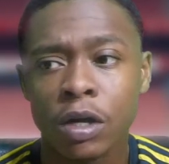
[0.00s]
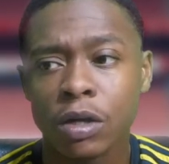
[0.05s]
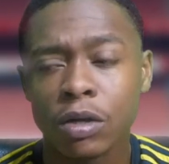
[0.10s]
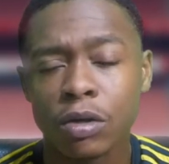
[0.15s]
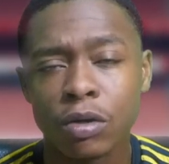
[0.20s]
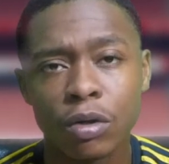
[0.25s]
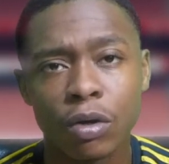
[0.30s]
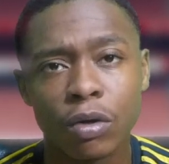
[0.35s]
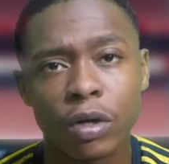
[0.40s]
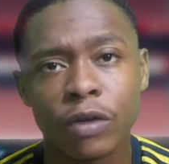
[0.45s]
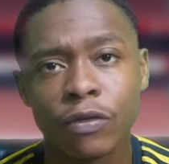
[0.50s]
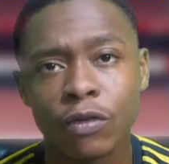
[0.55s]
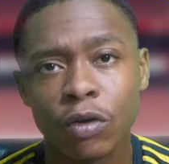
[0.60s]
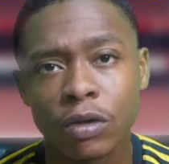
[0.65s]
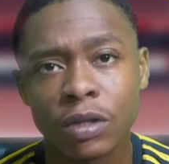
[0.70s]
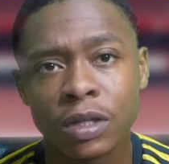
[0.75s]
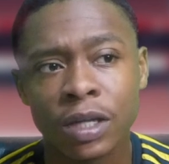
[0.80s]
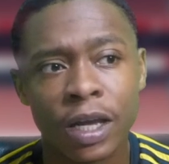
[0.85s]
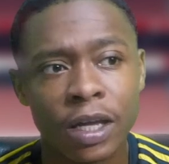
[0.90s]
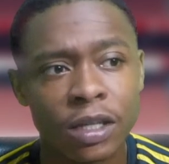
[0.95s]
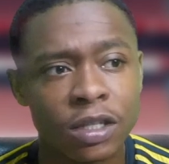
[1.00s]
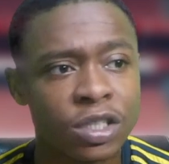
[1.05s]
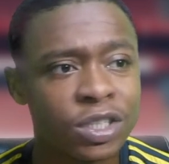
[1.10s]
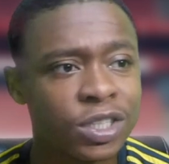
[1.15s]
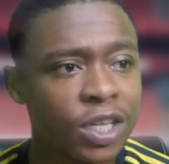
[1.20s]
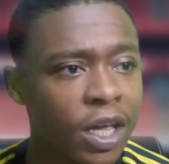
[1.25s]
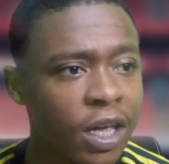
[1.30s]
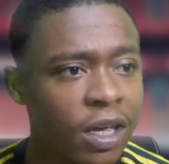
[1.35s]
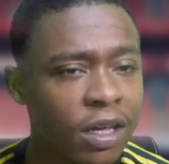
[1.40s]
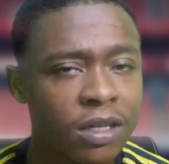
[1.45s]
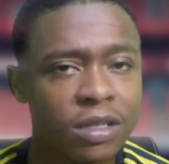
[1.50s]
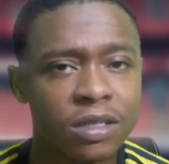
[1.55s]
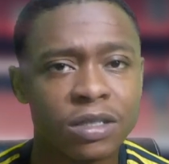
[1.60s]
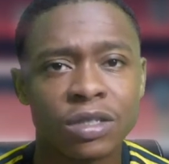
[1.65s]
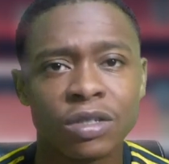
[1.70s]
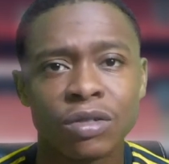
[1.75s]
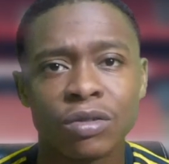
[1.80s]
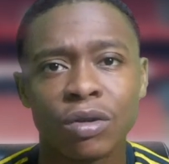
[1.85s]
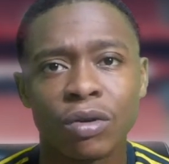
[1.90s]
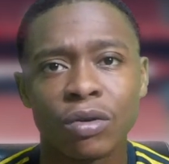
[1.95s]
You know, they've got Ted
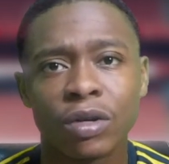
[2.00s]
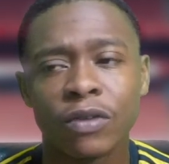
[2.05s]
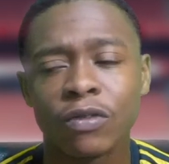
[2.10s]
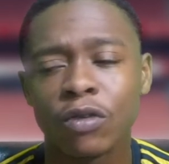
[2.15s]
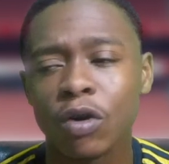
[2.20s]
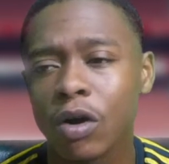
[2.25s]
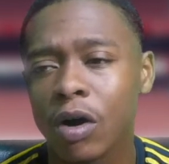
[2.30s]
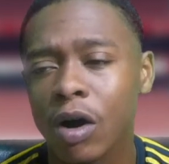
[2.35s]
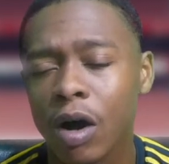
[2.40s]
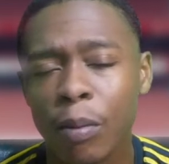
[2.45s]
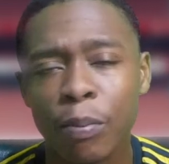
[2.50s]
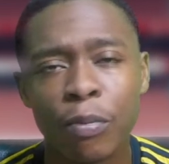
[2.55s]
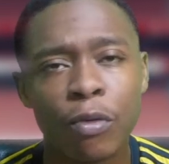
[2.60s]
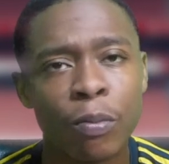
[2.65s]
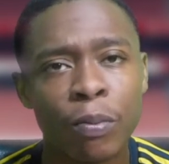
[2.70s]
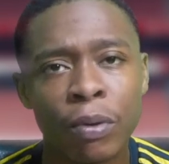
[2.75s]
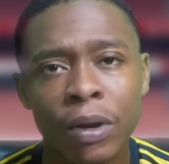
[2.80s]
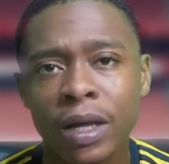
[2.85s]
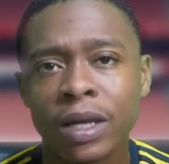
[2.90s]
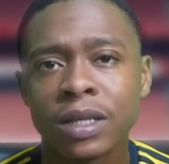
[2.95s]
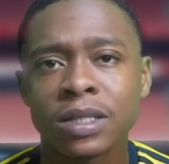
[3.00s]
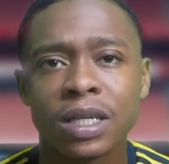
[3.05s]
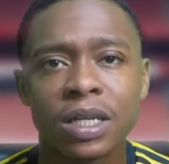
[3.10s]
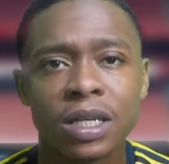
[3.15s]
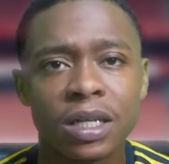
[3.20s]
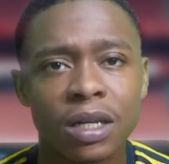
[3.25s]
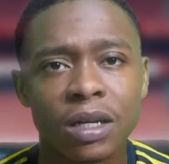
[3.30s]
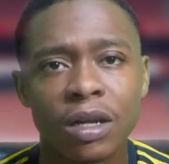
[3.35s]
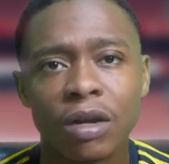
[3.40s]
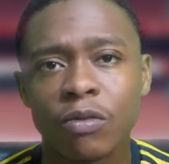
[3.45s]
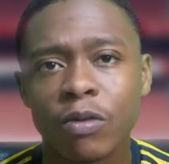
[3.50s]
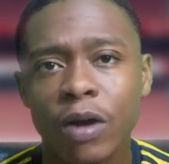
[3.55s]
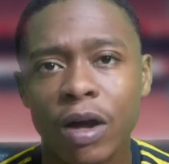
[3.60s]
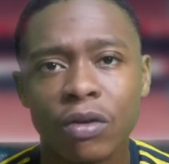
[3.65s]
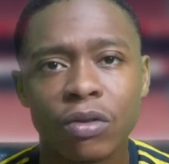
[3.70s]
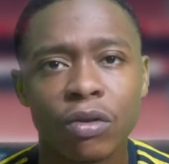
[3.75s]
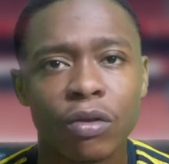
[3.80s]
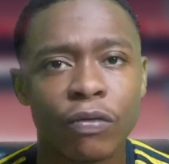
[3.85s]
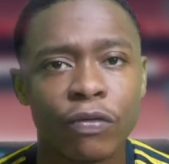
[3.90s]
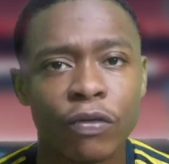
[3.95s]
Jenks. You know, they've got a couple players in and
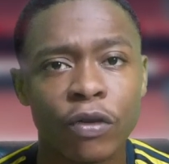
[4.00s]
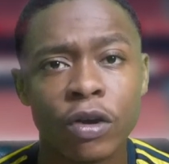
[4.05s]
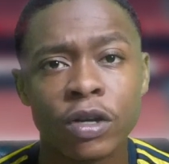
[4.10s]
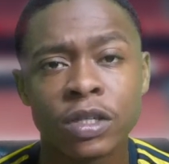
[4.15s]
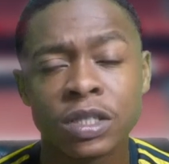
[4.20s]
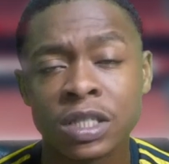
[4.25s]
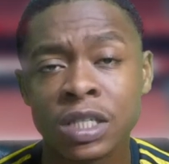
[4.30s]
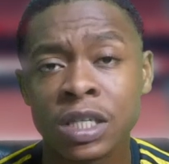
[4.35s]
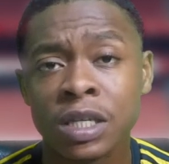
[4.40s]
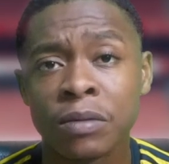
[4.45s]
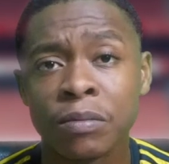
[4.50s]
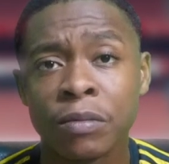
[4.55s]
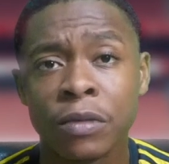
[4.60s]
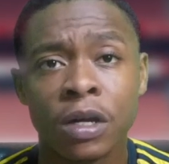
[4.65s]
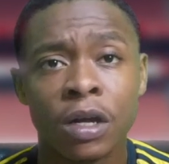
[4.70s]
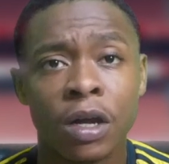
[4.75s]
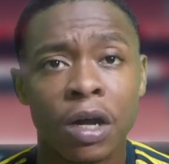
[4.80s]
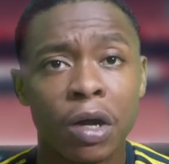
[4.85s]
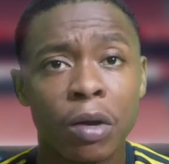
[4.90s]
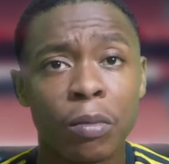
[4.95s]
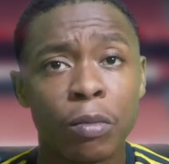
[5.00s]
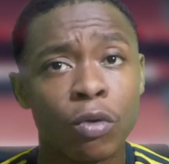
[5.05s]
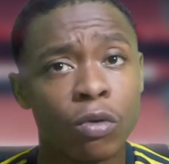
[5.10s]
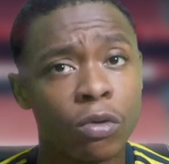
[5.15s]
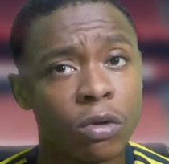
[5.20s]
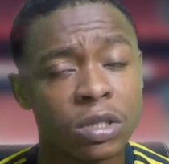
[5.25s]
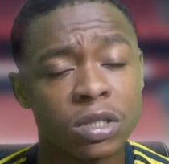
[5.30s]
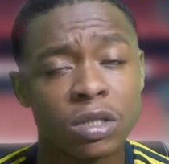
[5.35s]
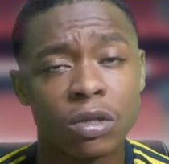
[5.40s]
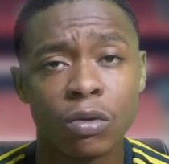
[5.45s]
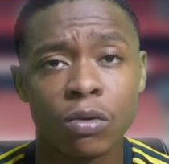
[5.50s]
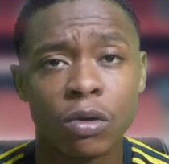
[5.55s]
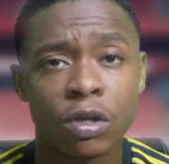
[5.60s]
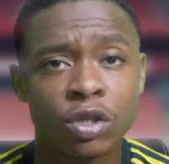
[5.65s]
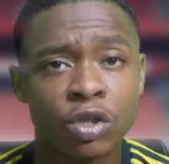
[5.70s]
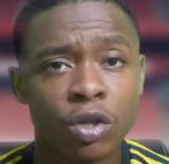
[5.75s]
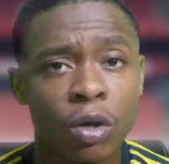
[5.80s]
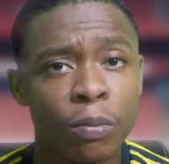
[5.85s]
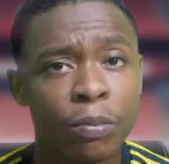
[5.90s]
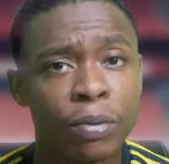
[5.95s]
around the first team or are
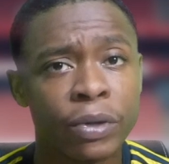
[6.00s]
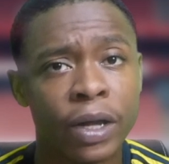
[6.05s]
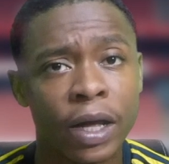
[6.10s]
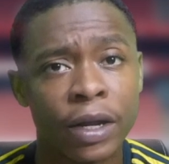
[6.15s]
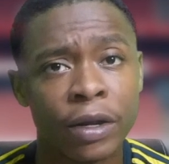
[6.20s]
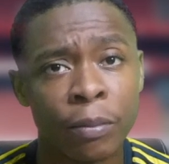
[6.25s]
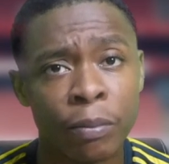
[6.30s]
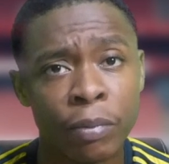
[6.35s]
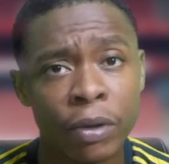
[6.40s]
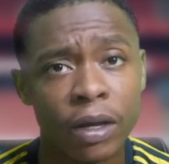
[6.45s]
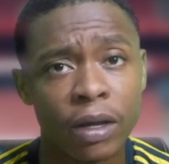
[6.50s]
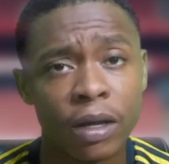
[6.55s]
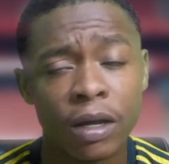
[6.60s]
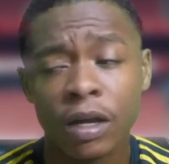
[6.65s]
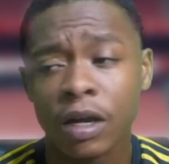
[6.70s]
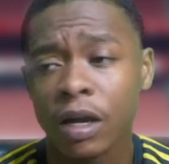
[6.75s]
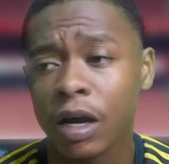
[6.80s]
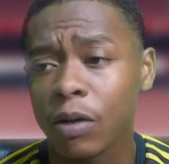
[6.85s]
chomping at the bit.